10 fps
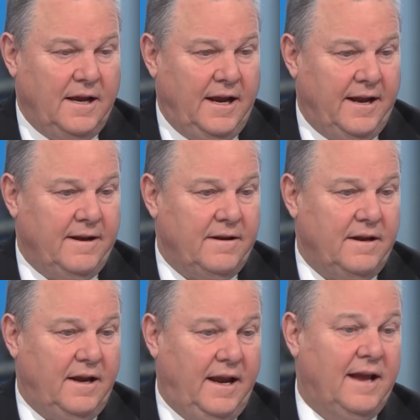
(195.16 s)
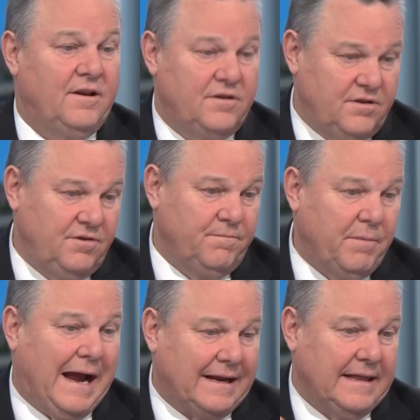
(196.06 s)
and and to
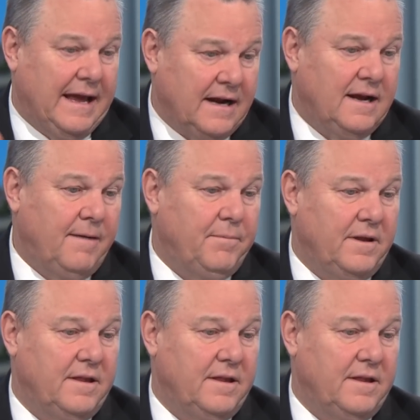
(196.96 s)
back that up,